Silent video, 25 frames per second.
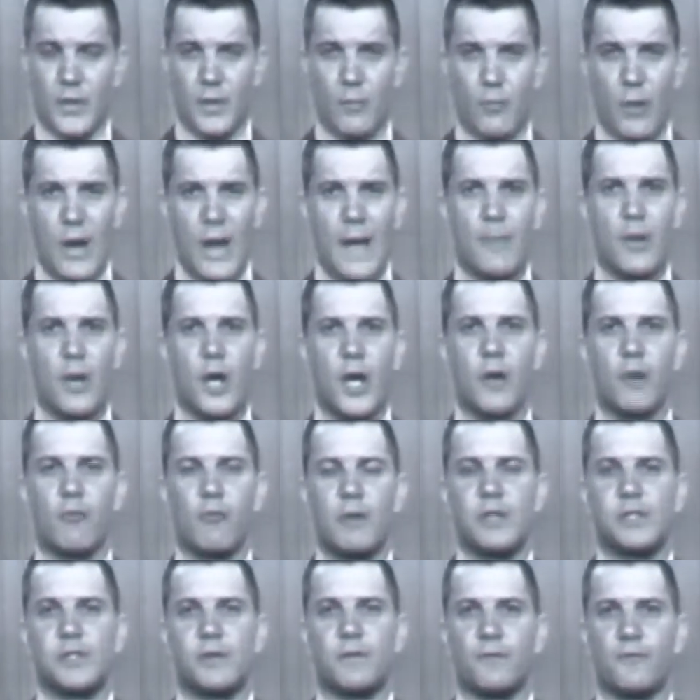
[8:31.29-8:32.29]
The primary
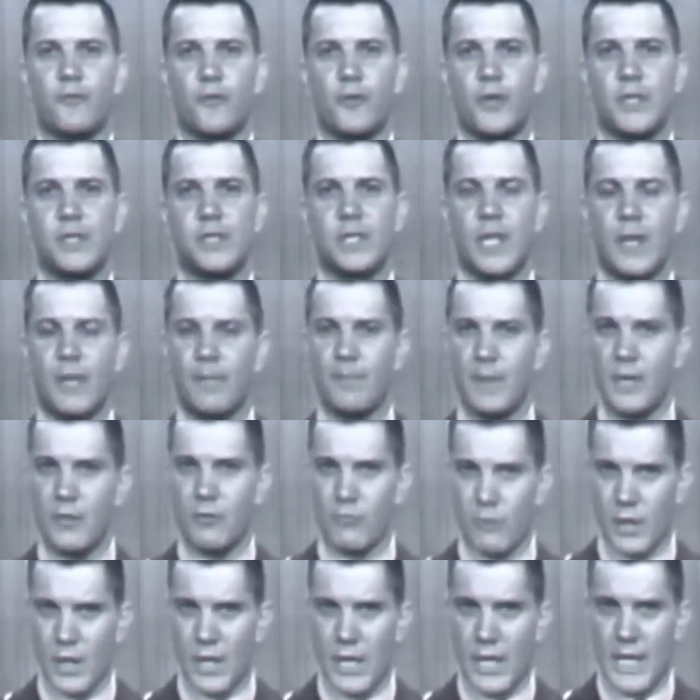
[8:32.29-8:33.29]
reason for this can be
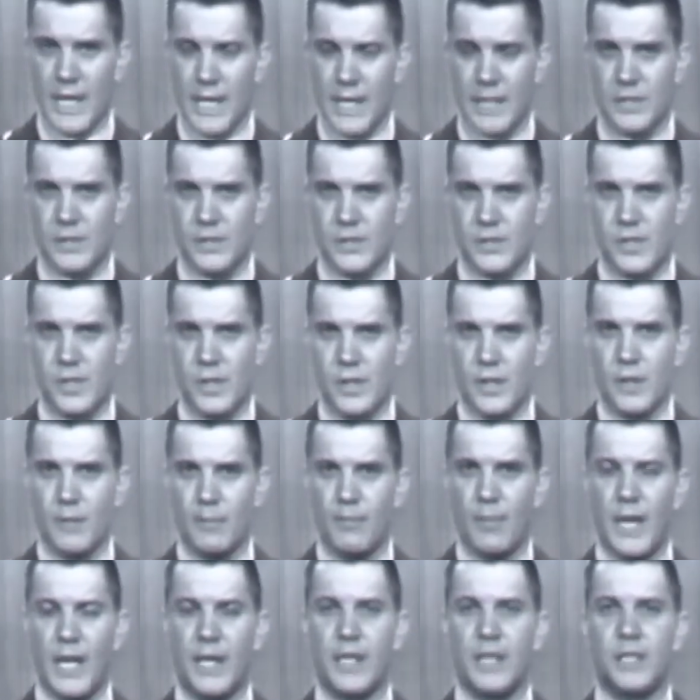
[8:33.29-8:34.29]
realized
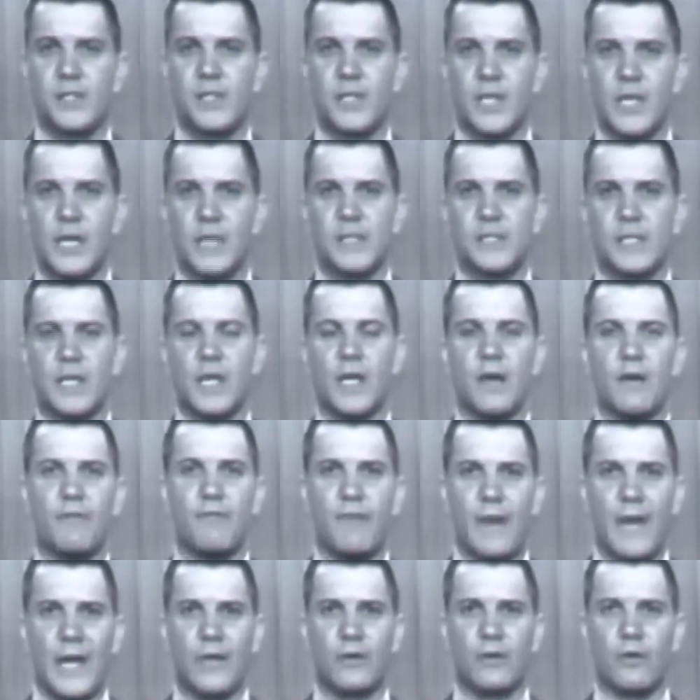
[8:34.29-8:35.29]
by discussing a
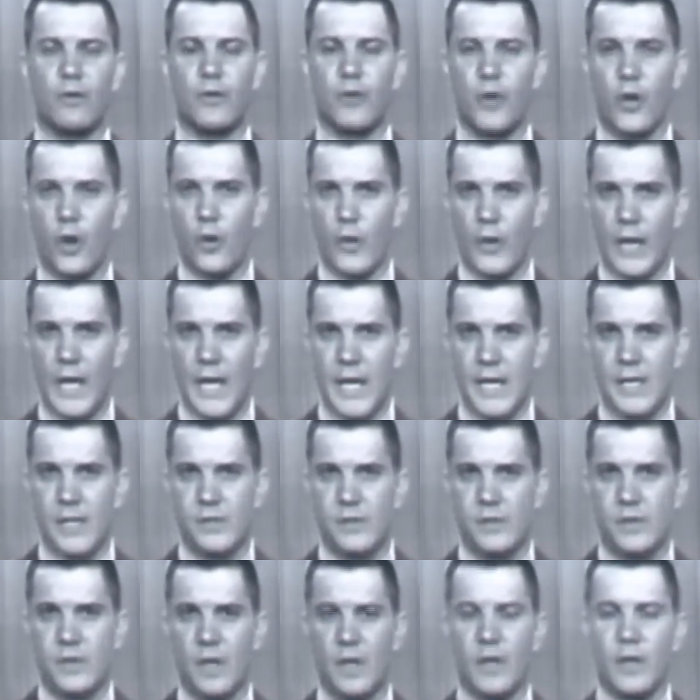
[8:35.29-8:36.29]
factor known
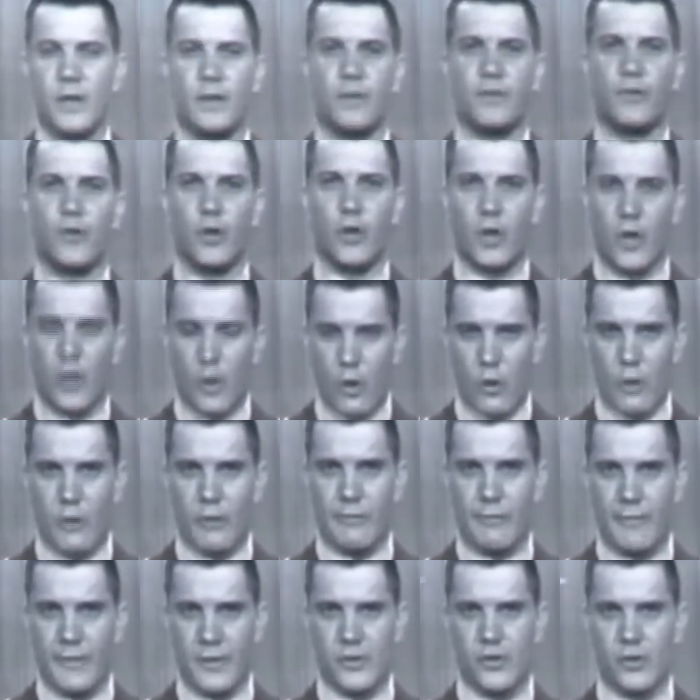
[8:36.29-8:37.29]
as the
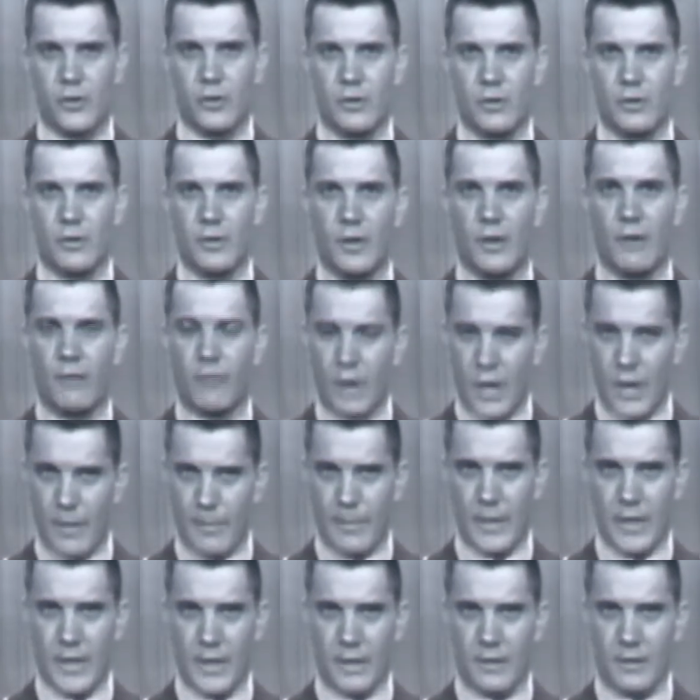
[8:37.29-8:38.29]
coefficient of
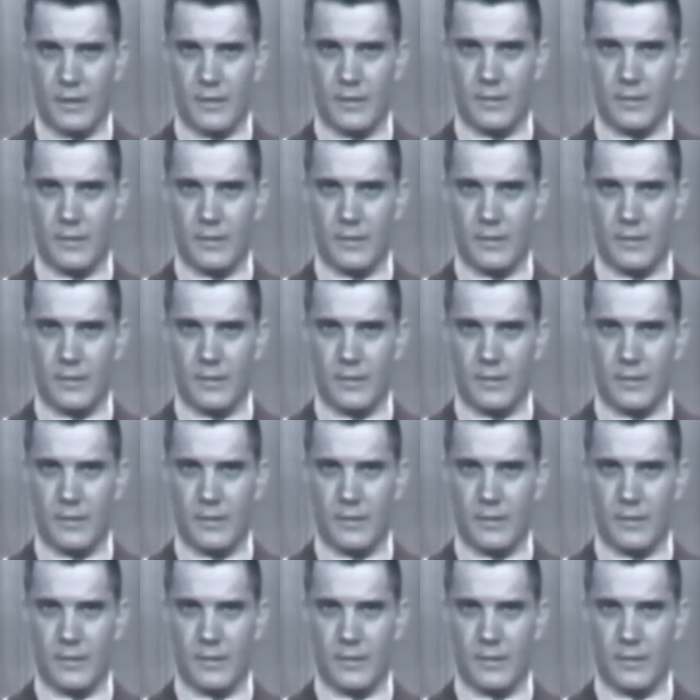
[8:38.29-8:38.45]
coupling.